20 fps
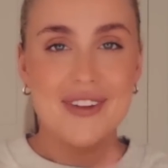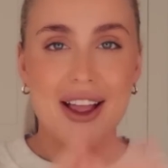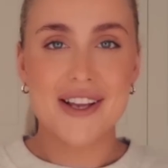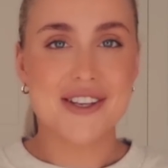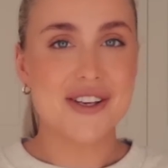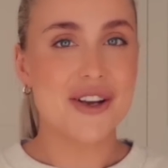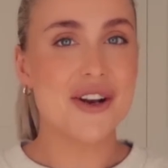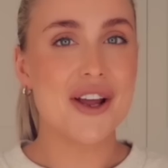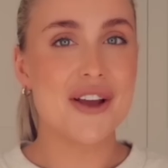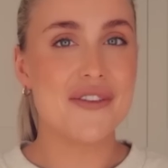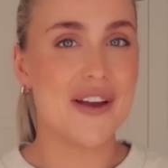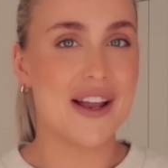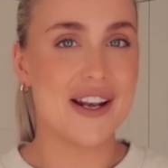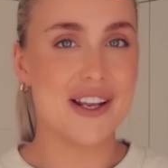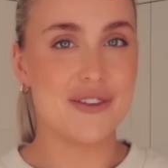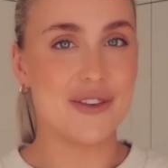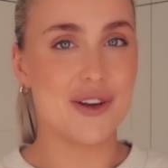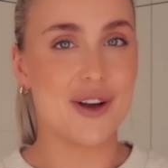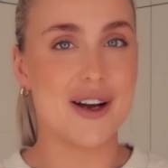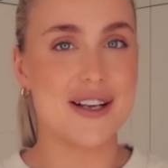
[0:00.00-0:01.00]
I don't know if
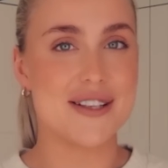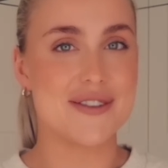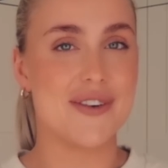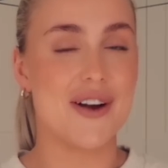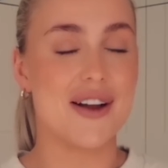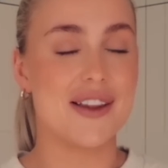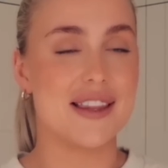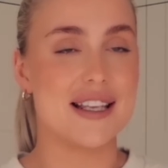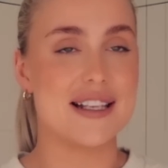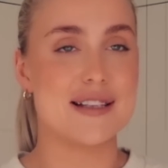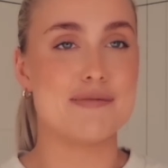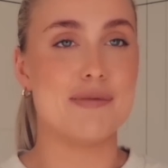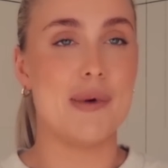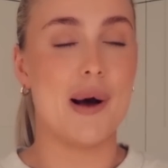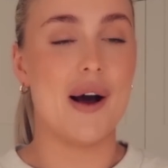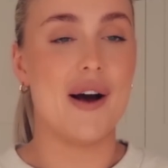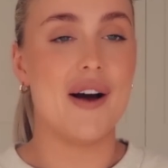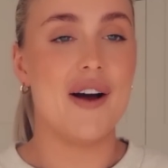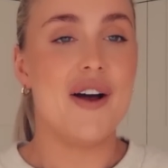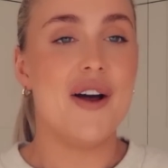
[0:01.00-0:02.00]
any of you guys find this,
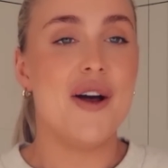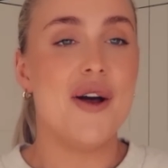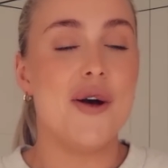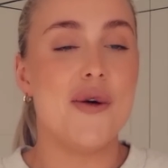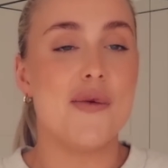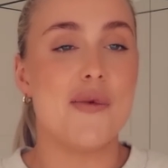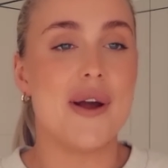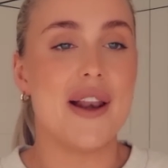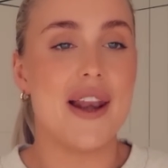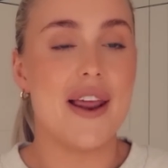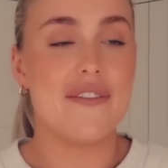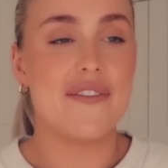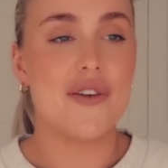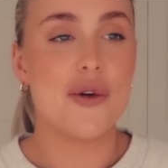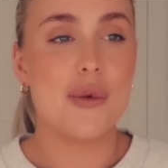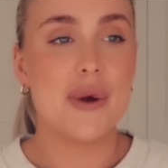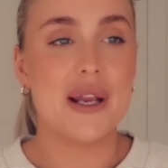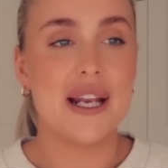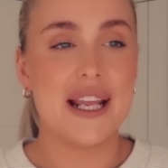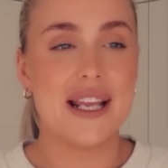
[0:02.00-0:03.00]
but whenever
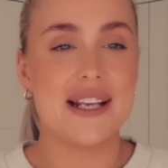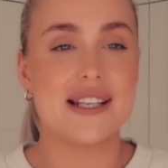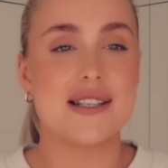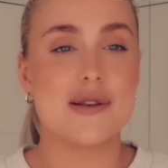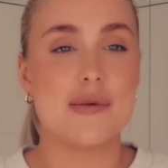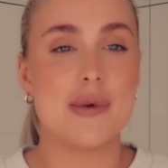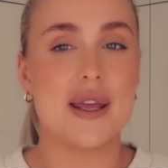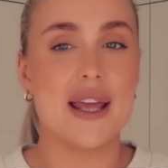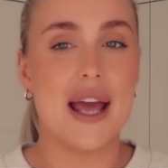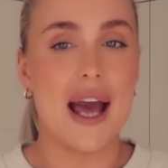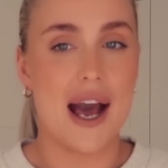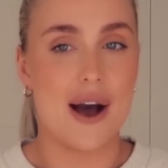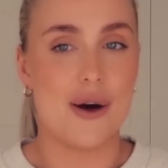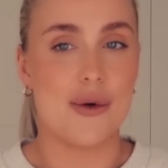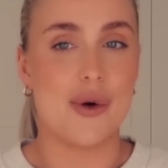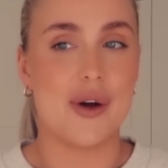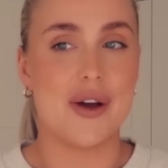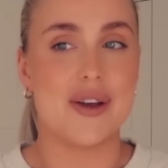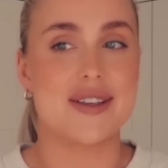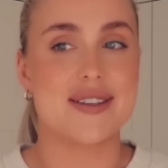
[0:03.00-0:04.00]
we need to be
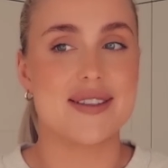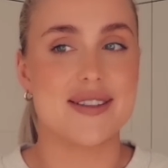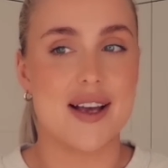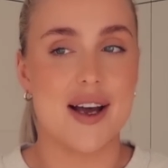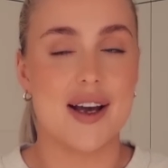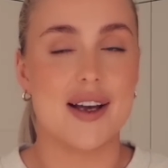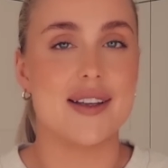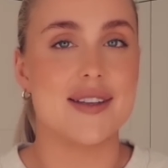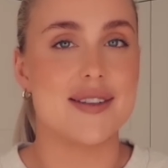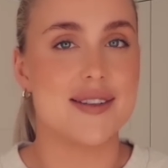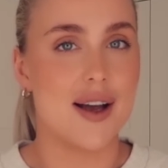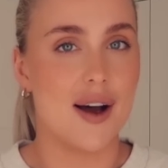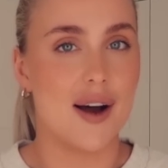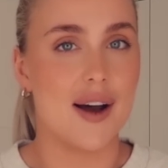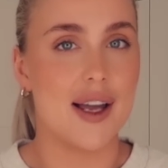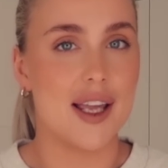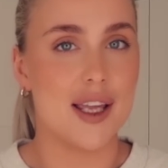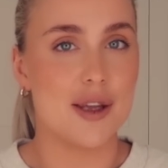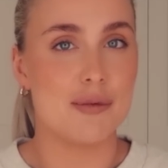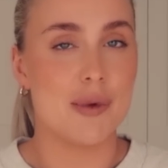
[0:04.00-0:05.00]
out at a certain
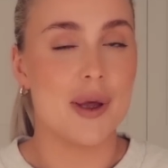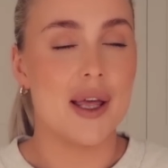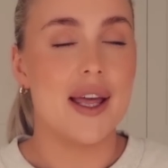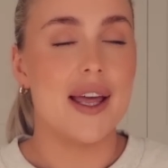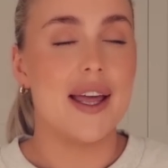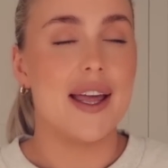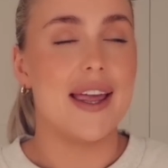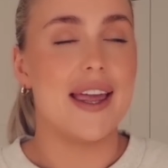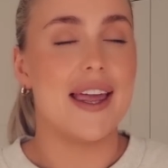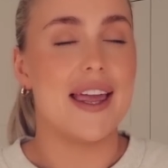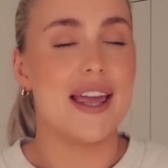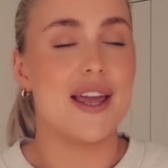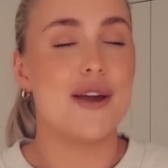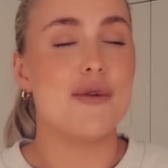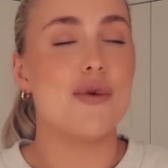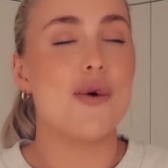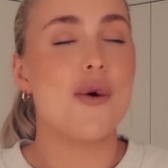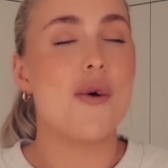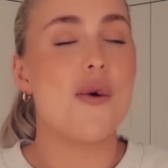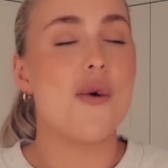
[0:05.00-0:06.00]
time, he
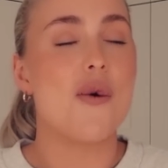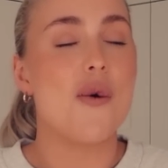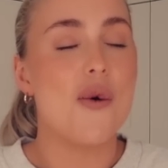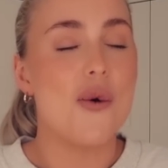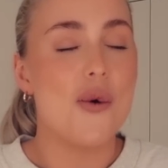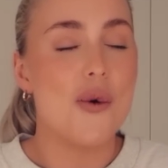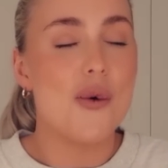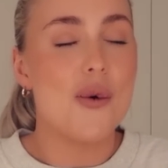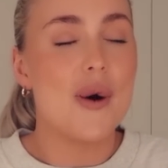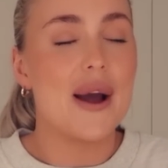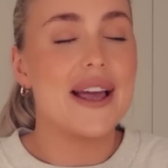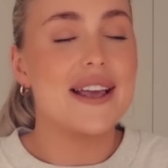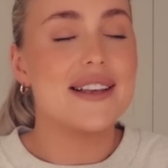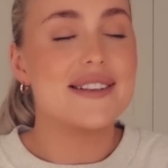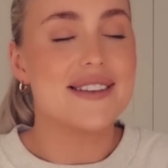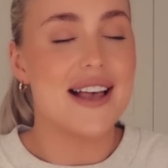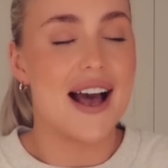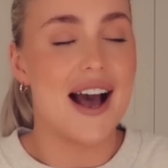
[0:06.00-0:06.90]
will always